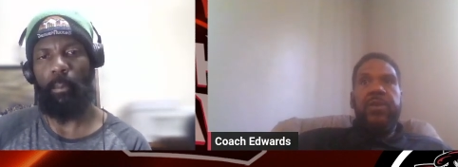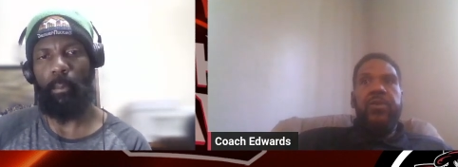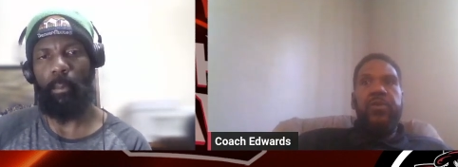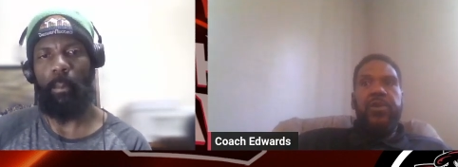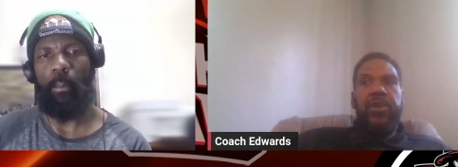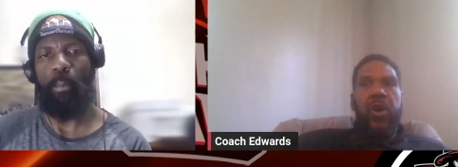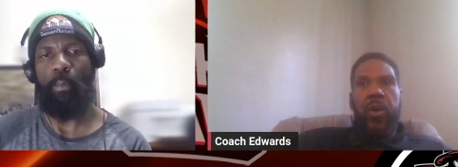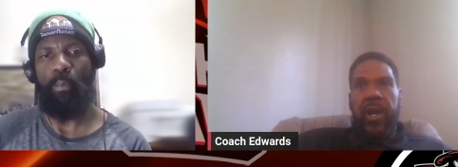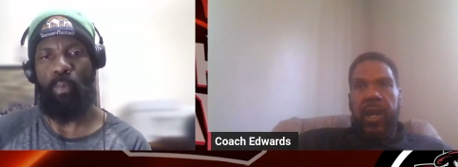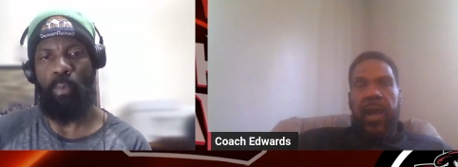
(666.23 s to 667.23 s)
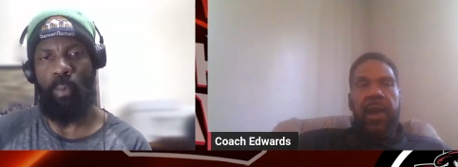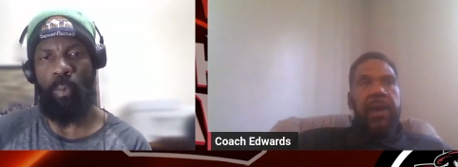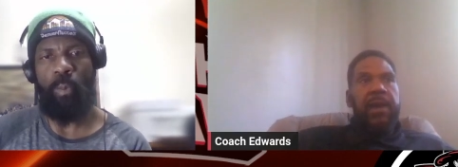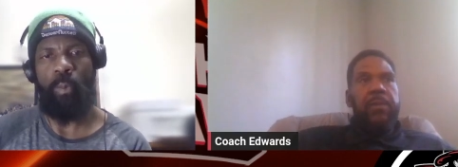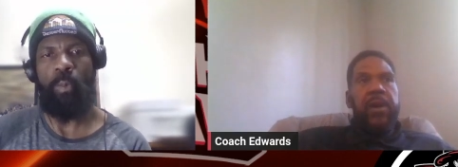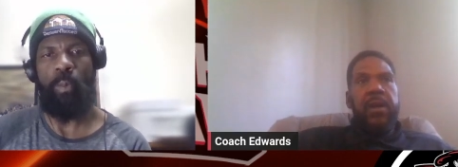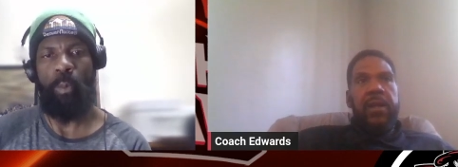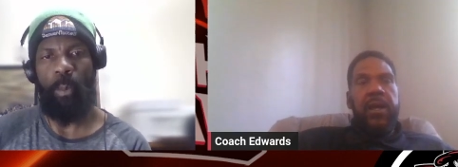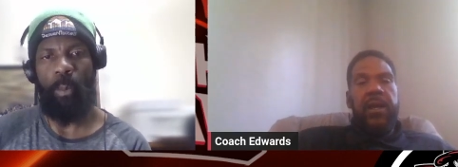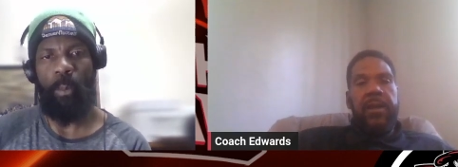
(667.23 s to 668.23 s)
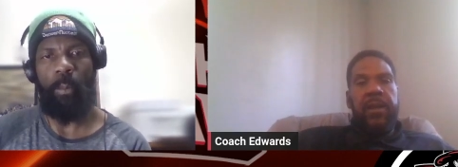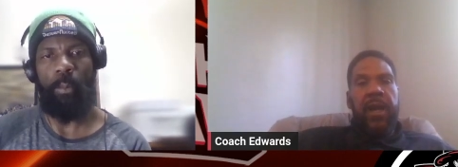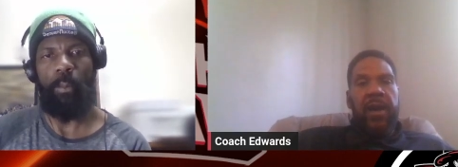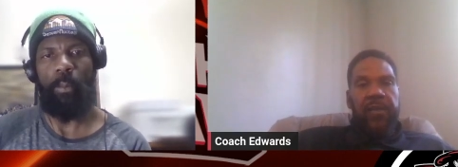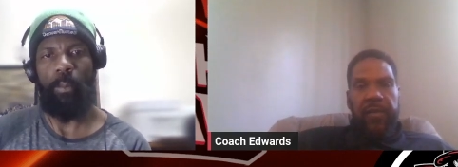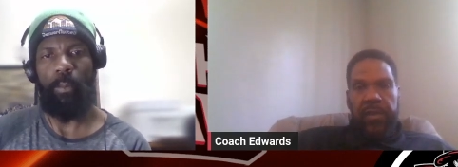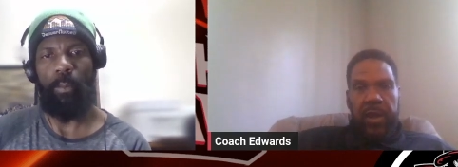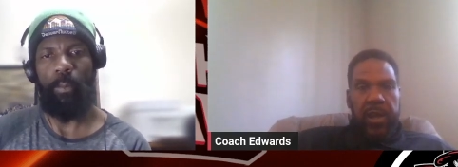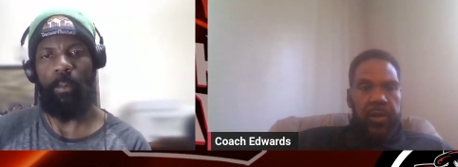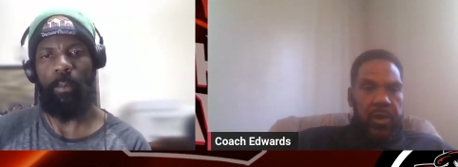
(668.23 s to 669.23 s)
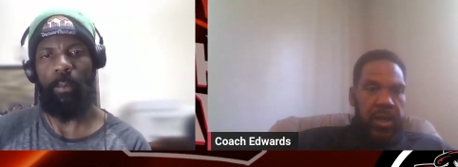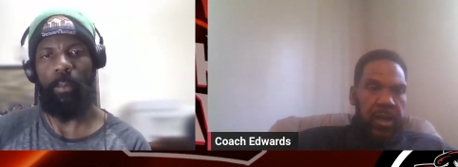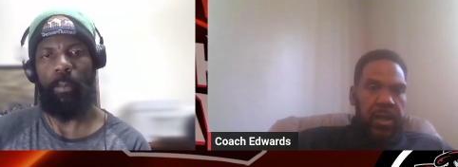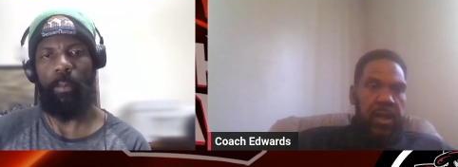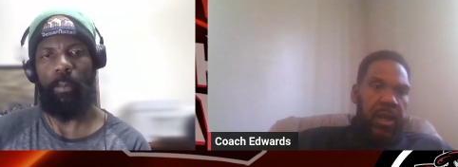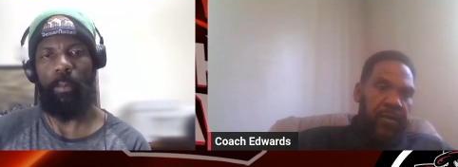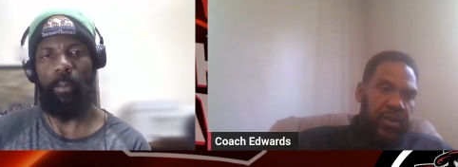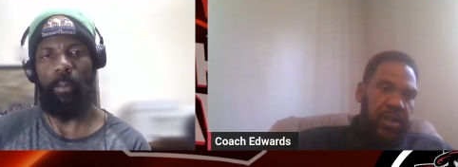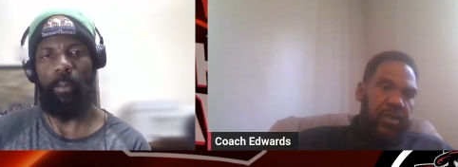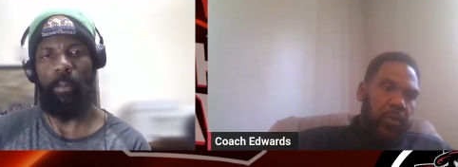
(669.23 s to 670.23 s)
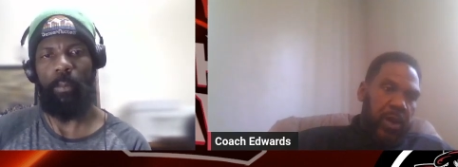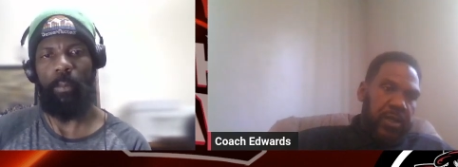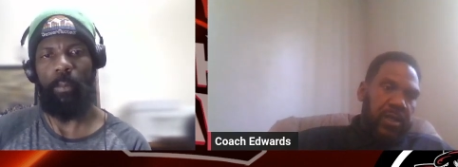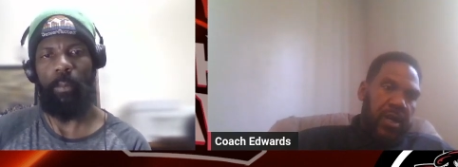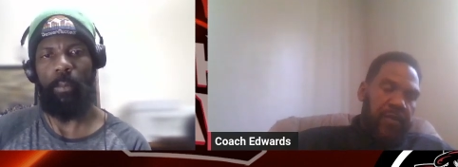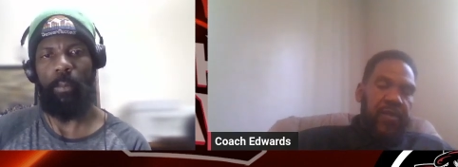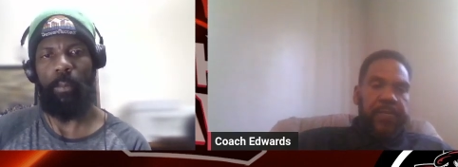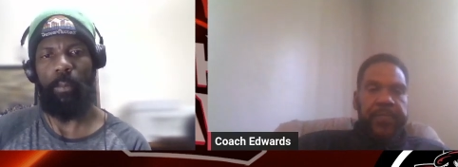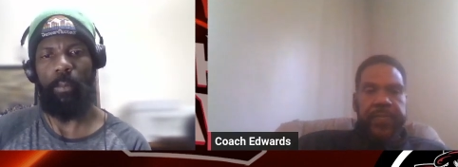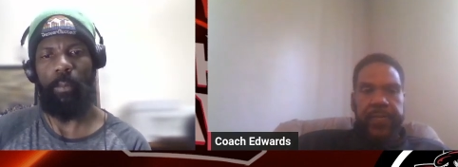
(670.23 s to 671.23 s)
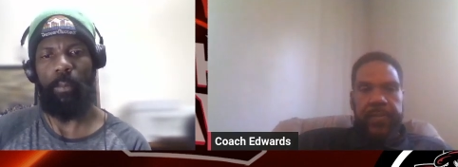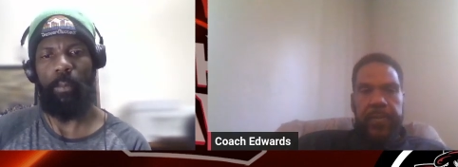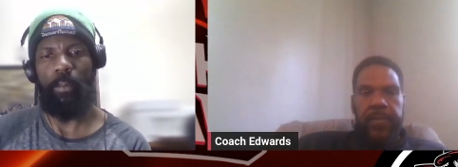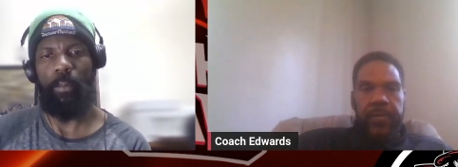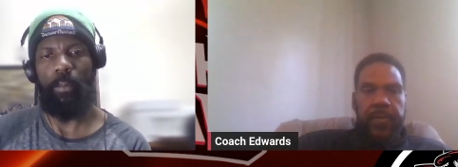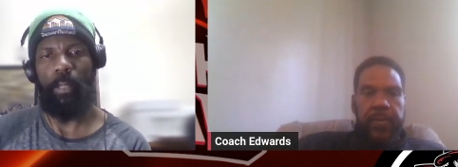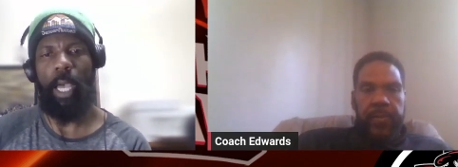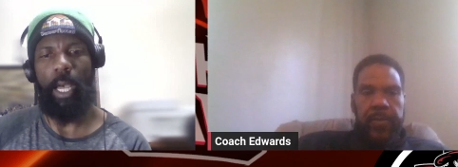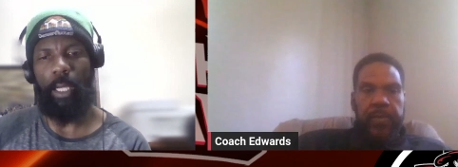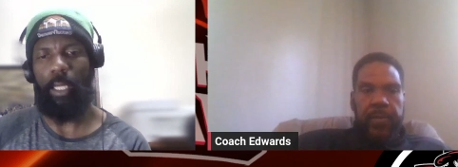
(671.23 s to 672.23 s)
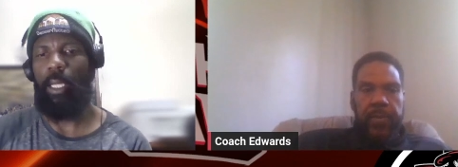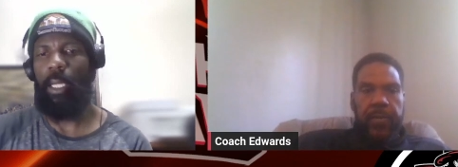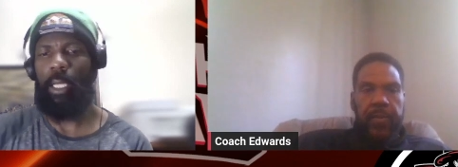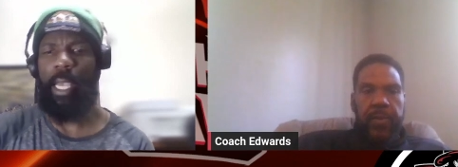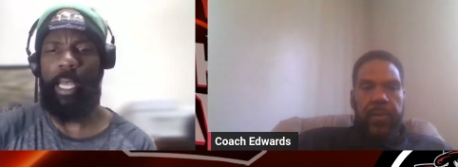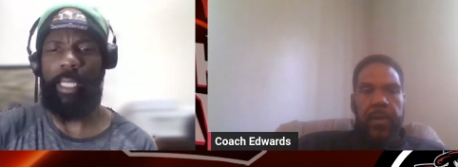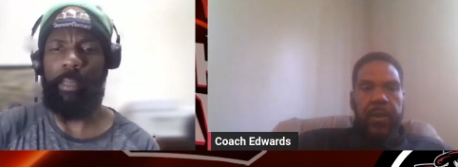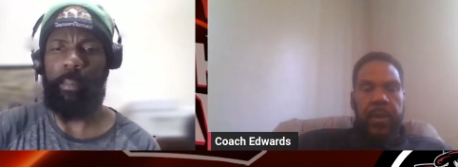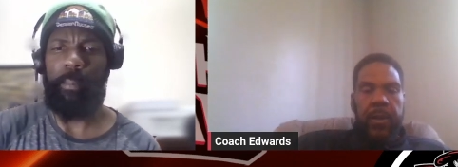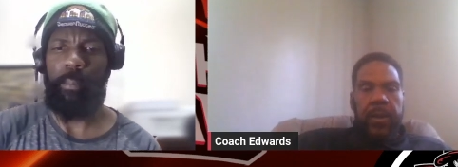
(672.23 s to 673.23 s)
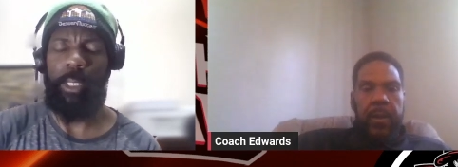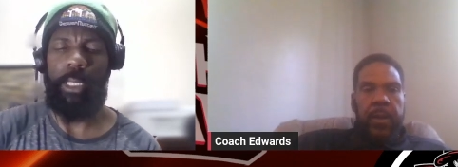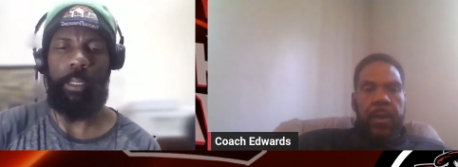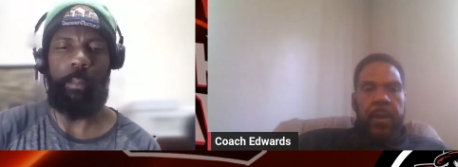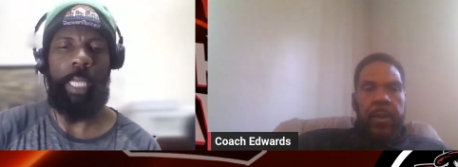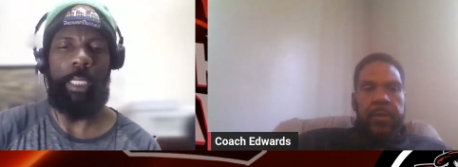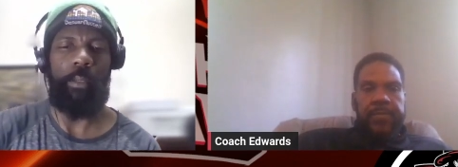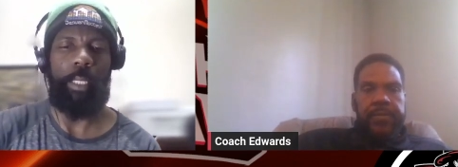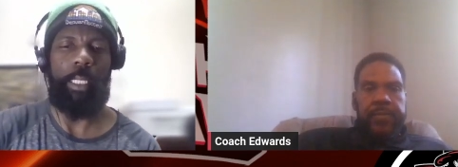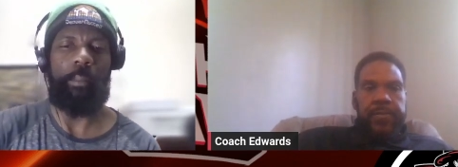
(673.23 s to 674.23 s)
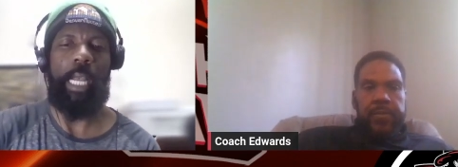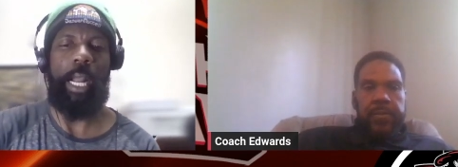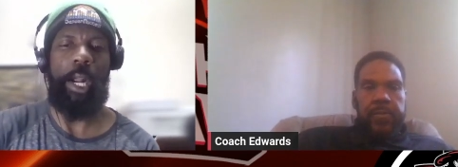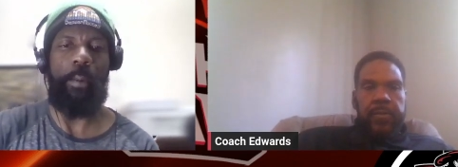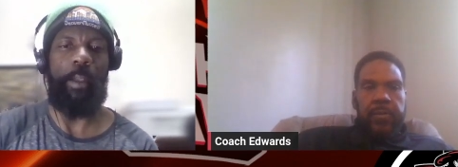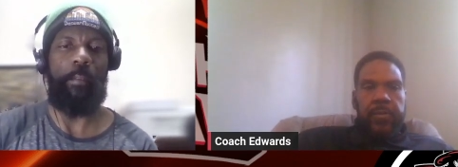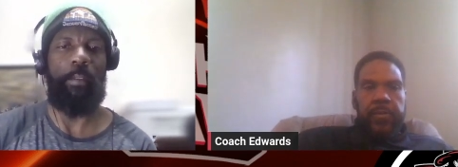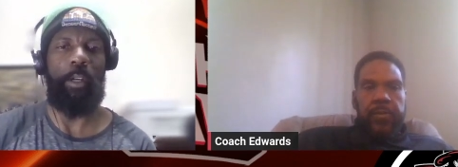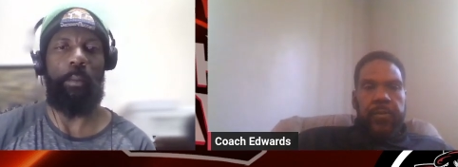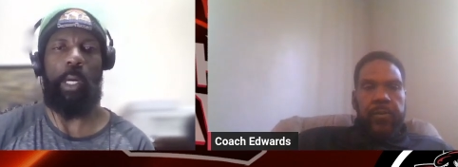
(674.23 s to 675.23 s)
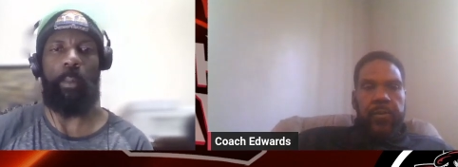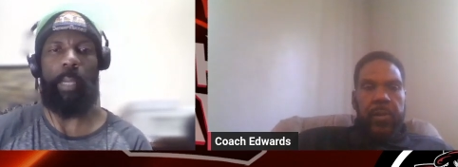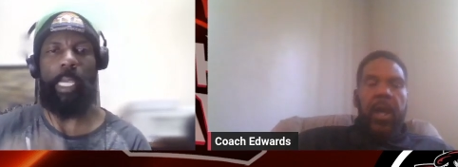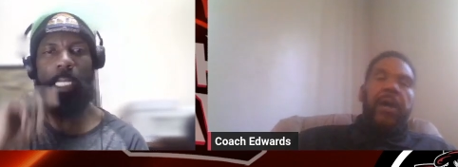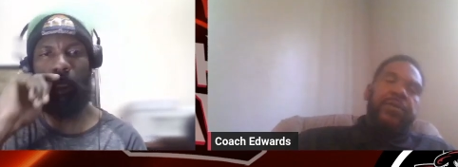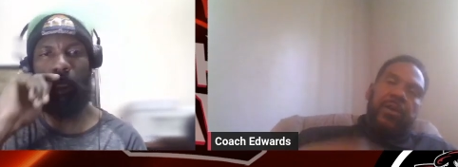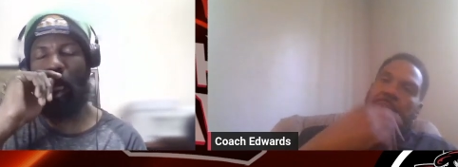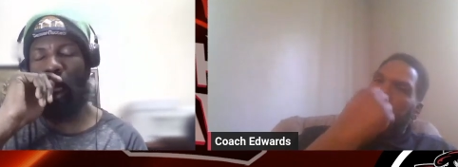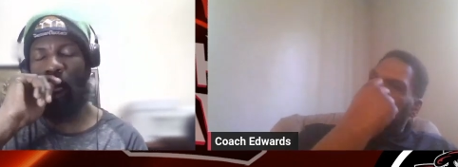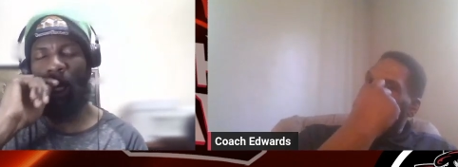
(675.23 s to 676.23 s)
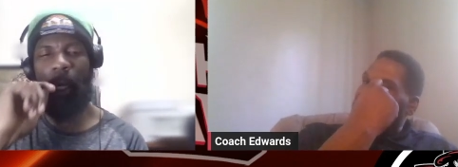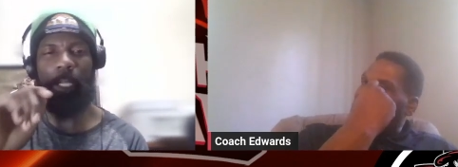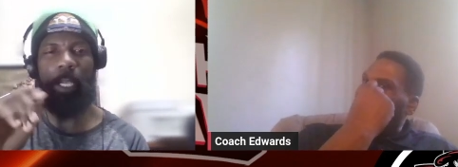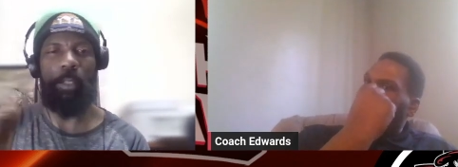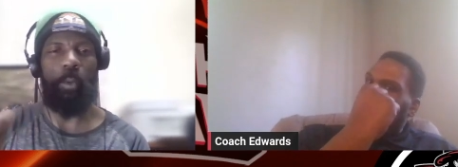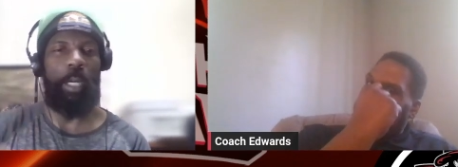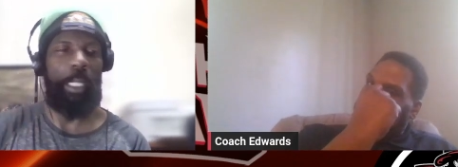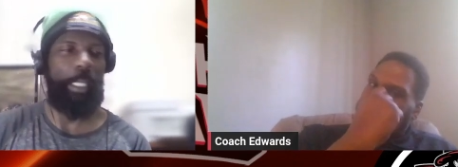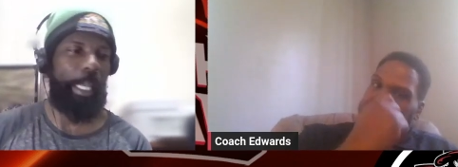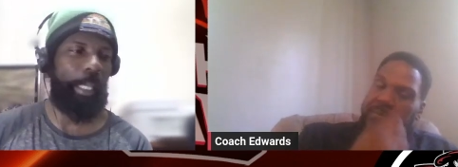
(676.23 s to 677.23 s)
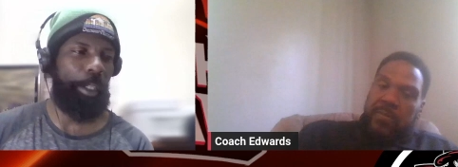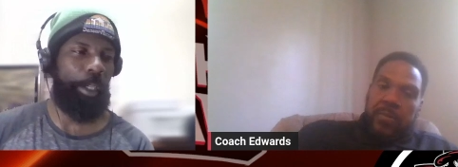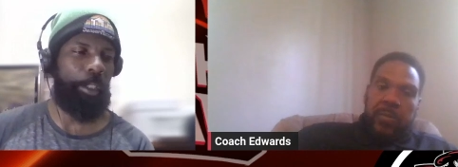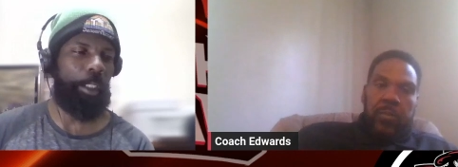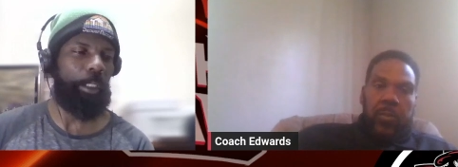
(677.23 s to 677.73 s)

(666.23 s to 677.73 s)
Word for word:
Speaker 1: to to go in a game and and have everything you need in every situation covered.
Speaker 2: Yeah, yeah, especially when it comes to Iron Man football, man. It's mm-hmm. it's one thing, you know, to